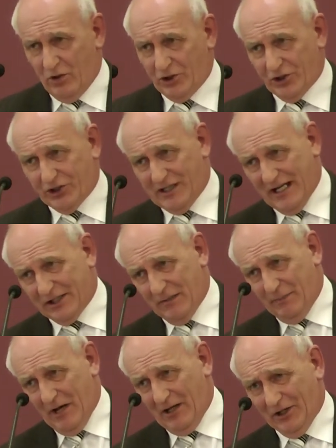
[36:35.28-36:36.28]
and we're just like
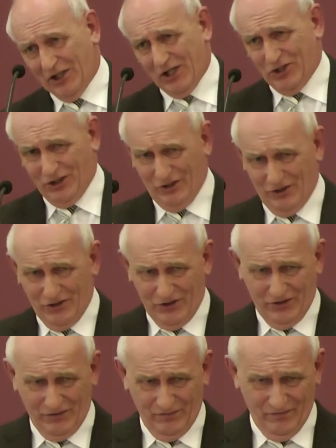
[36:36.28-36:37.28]
the
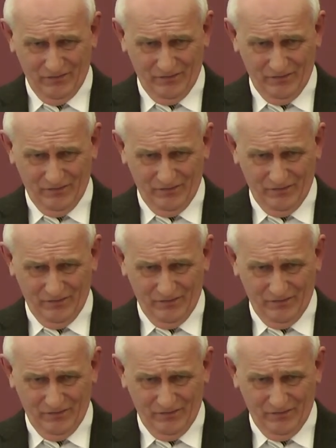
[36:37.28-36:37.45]
politicians.